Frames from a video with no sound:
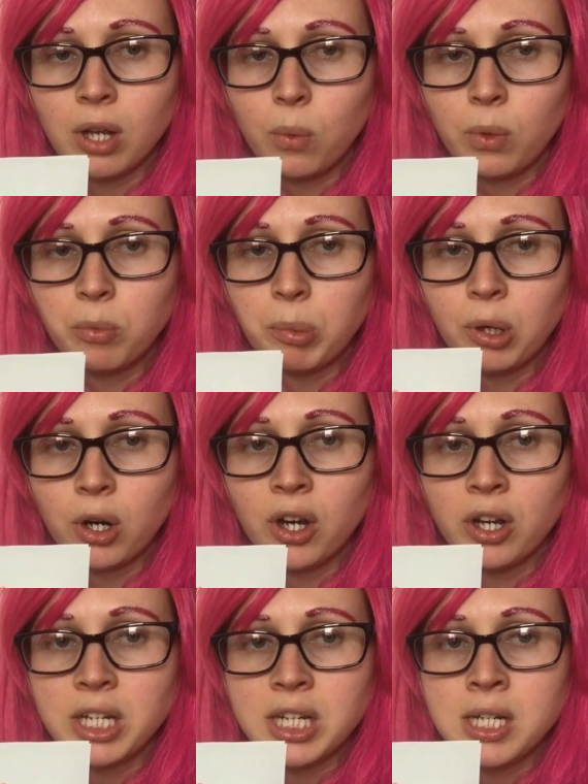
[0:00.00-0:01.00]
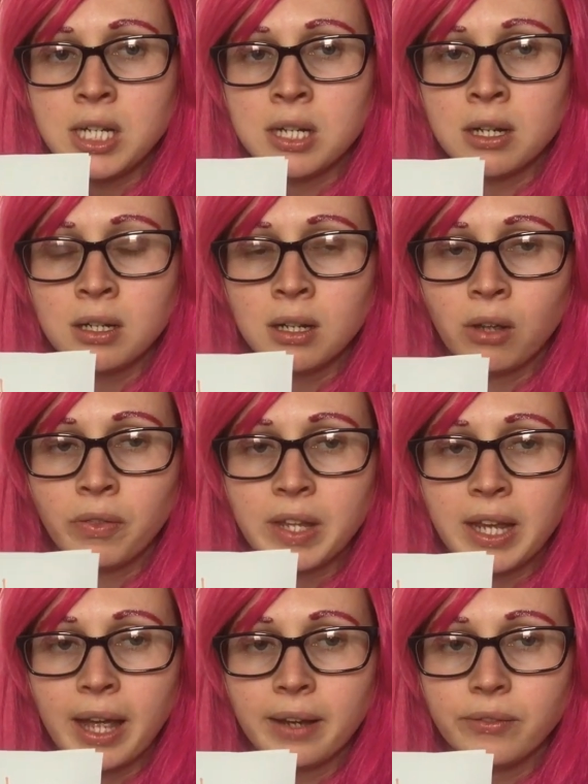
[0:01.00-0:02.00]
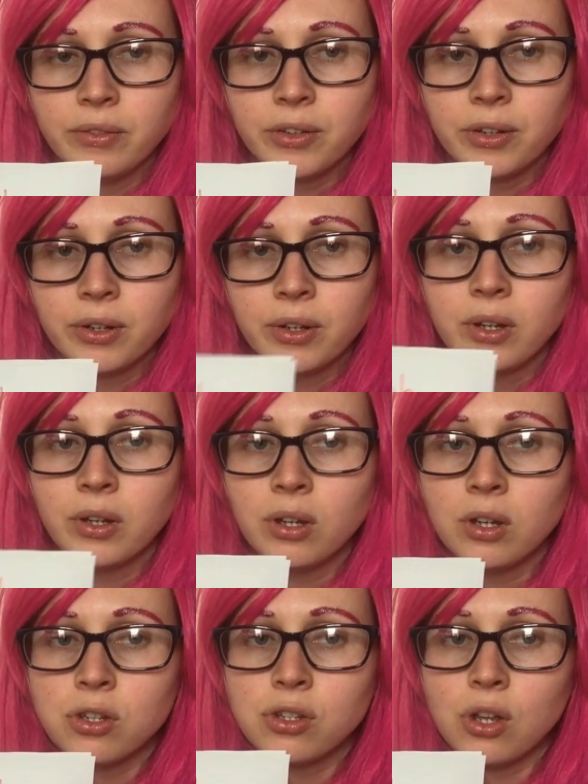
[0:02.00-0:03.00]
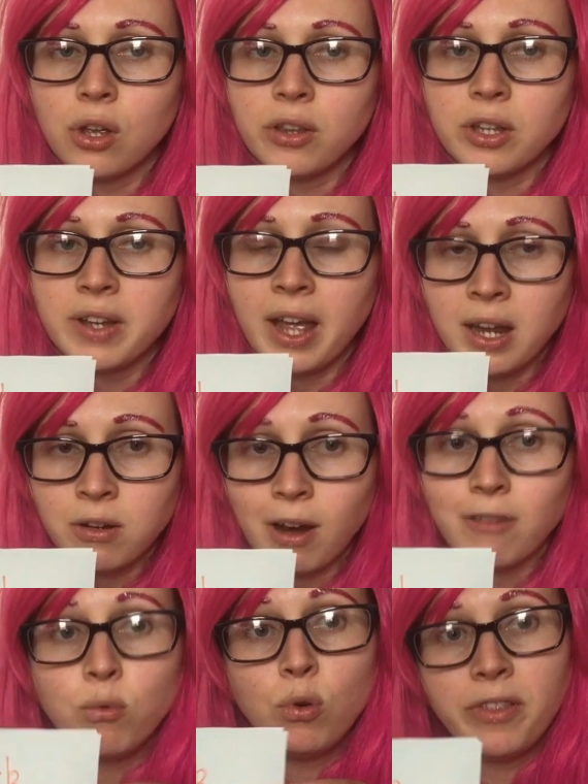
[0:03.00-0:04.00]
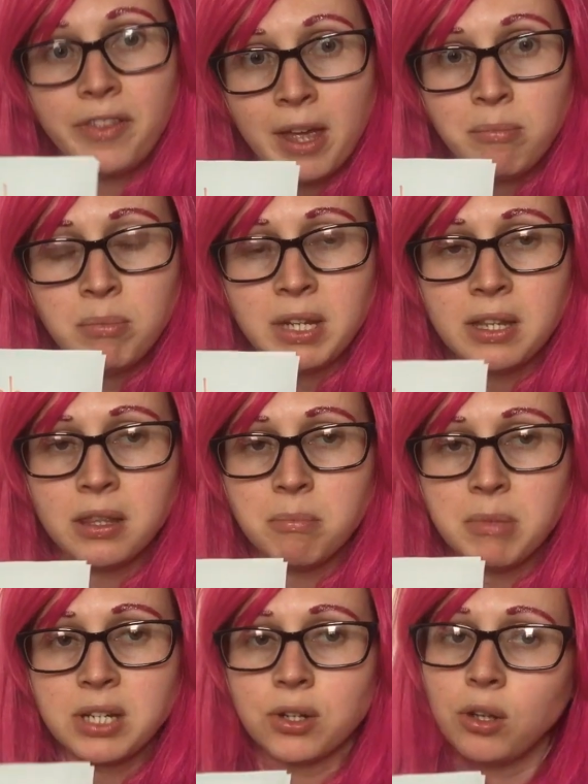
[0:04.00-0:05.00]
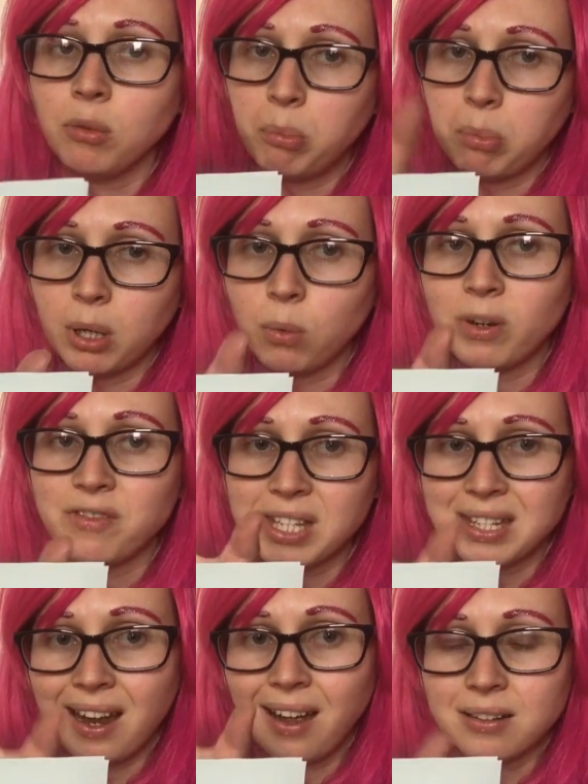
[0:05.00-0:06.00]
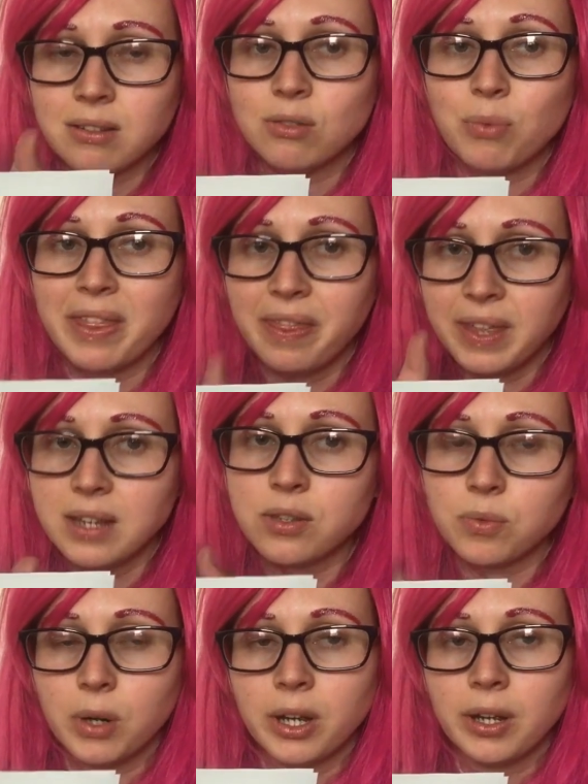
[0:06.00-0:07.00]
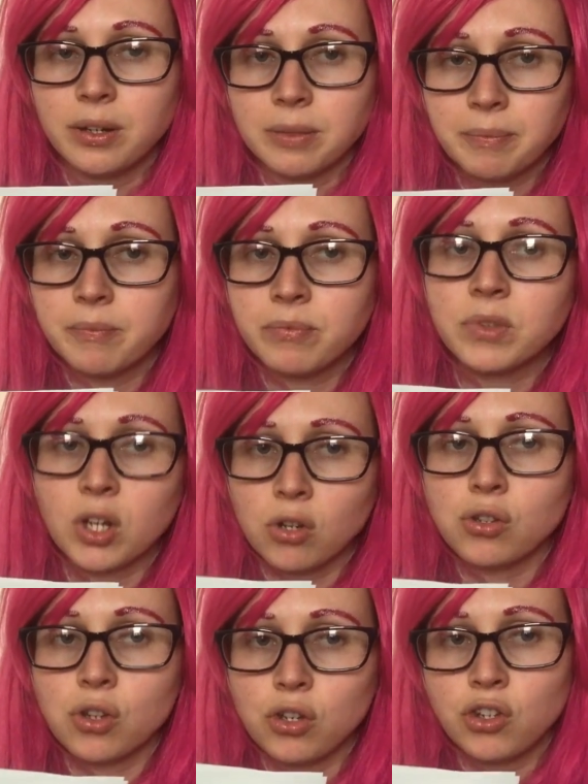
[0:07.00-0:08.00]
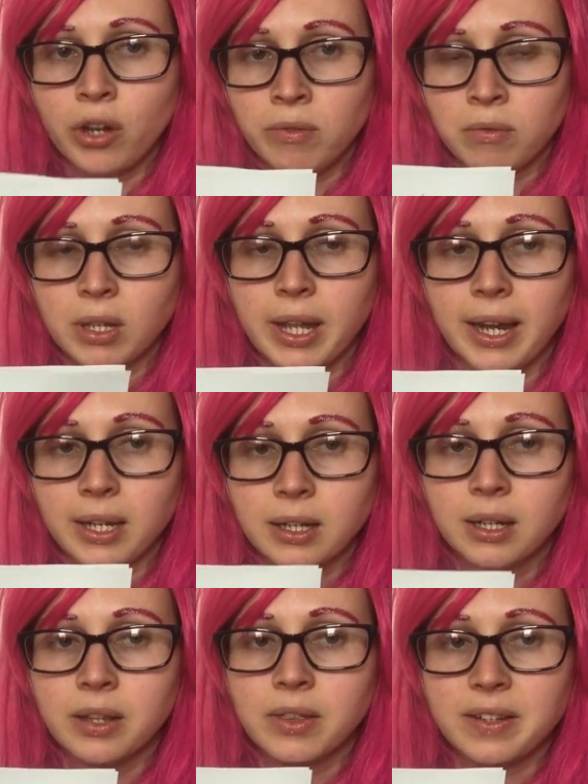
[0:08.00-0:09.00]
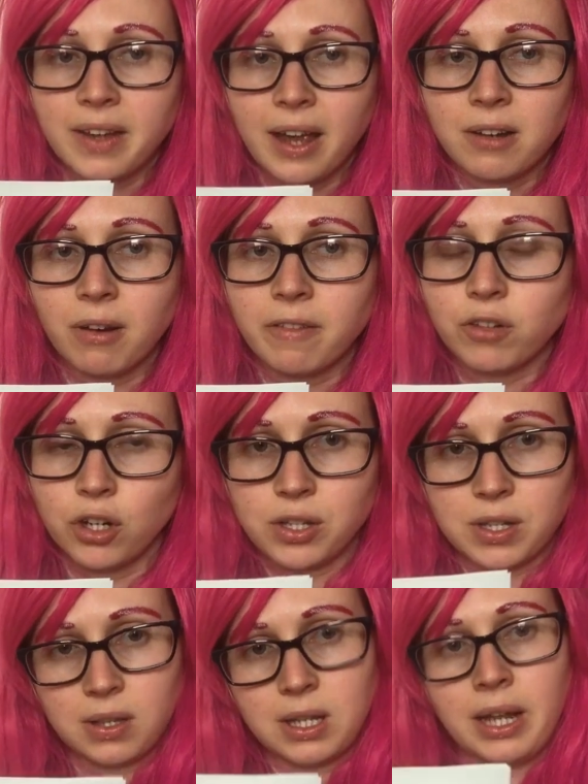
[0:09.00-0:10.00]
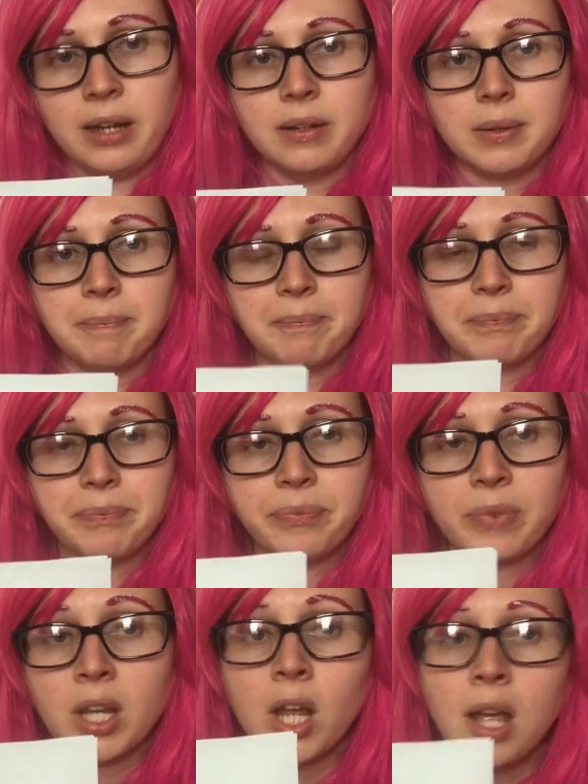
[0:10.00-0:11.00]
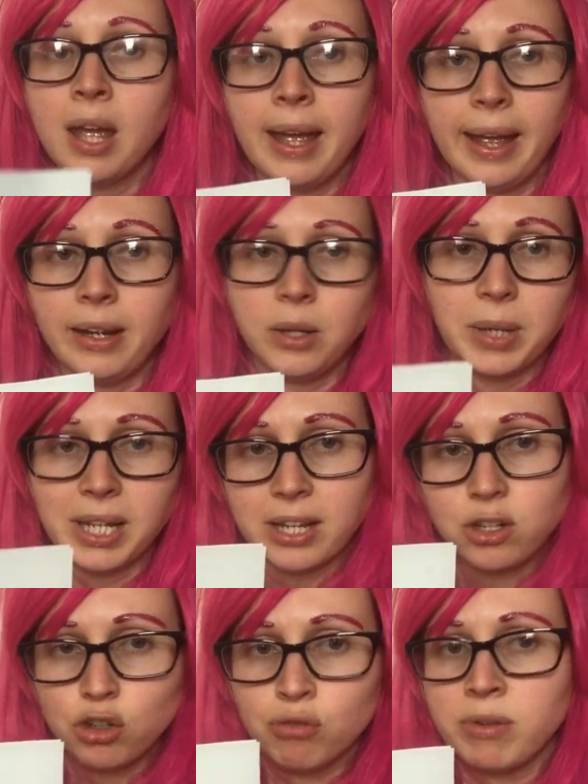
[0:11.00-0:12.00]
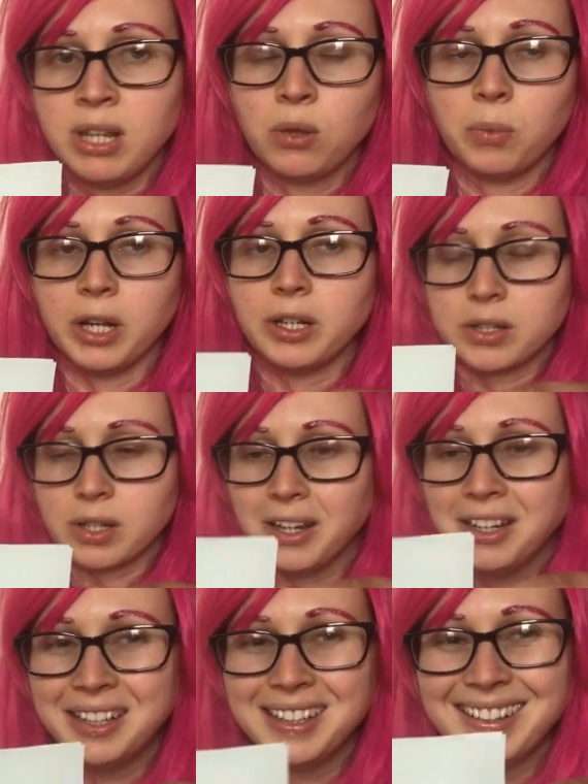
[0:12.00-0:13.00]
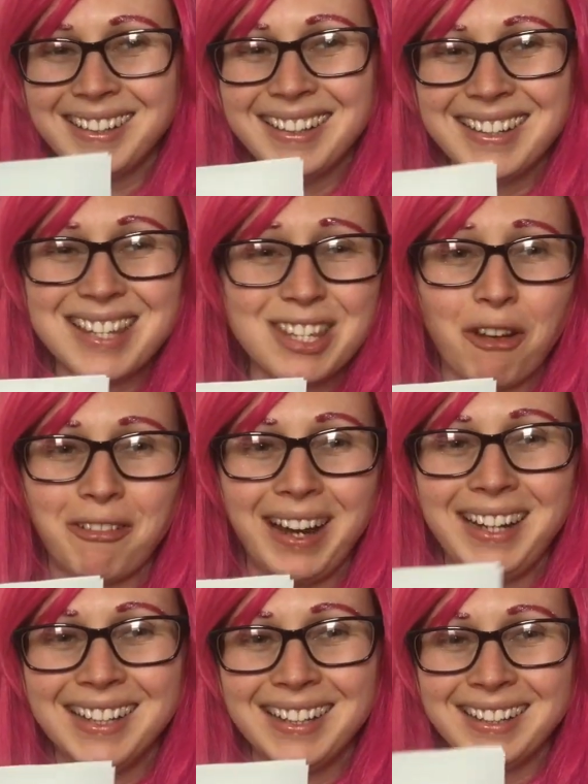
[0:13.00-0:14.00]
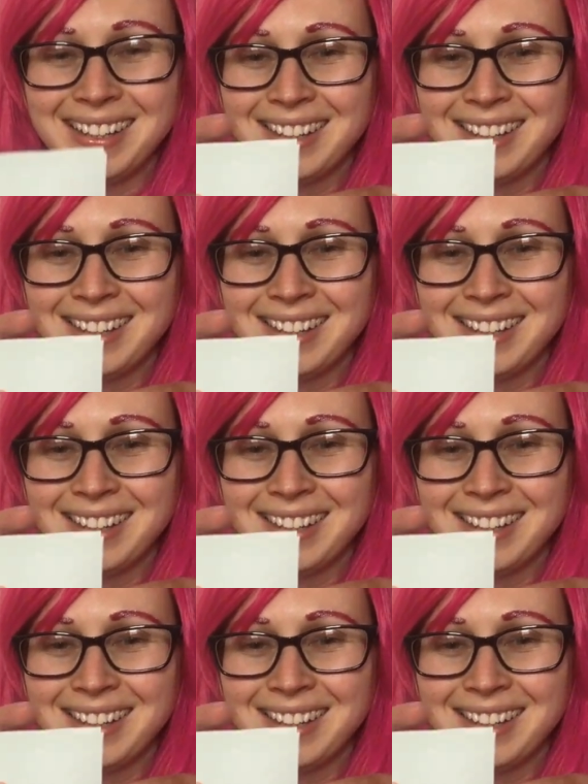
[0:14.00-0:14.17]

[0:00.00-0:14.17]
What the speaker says: we'd put a E on the end. So the digraph would then be in the middle, but we've started with this word. So generally, the digraph goes at the end. Anyway, let's just read the words. Sorry.